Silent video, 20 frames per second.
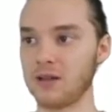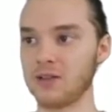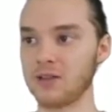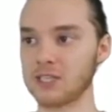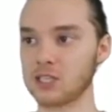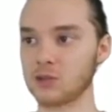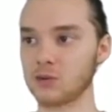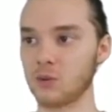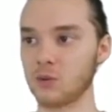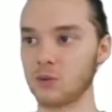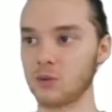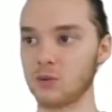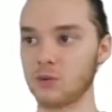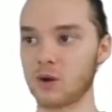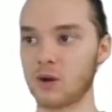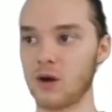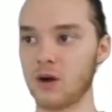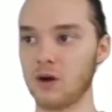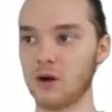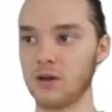And this is what we
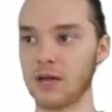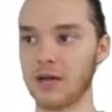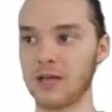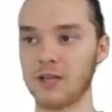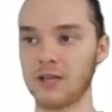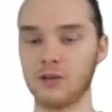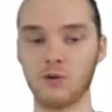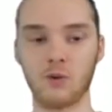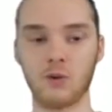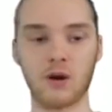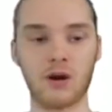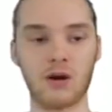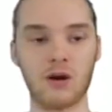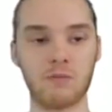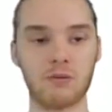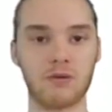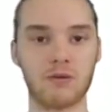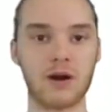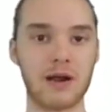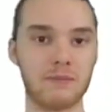would call a
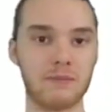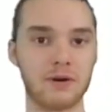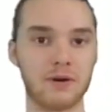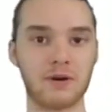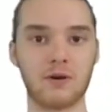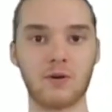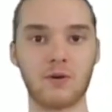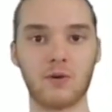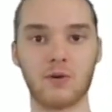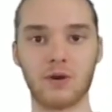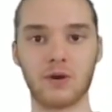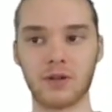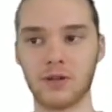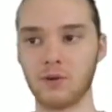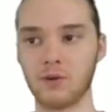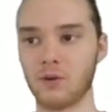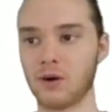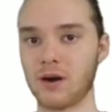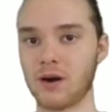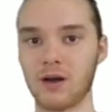URL parameter or a
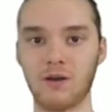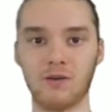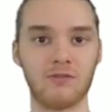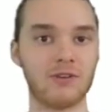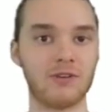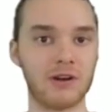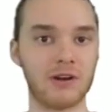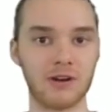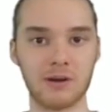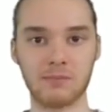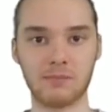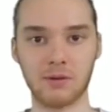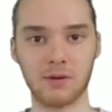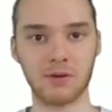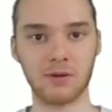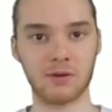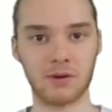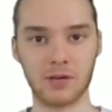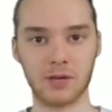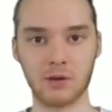URL
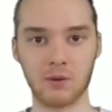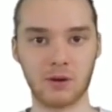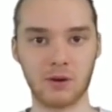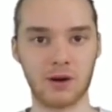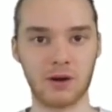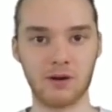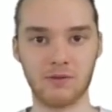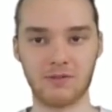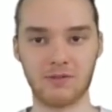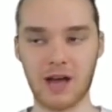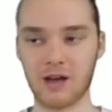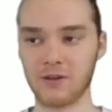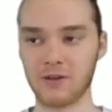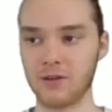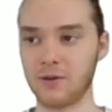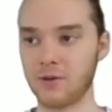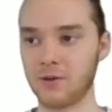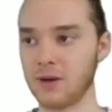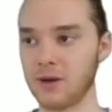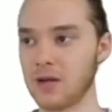variable or a URL
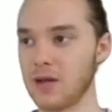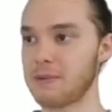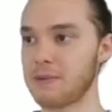value.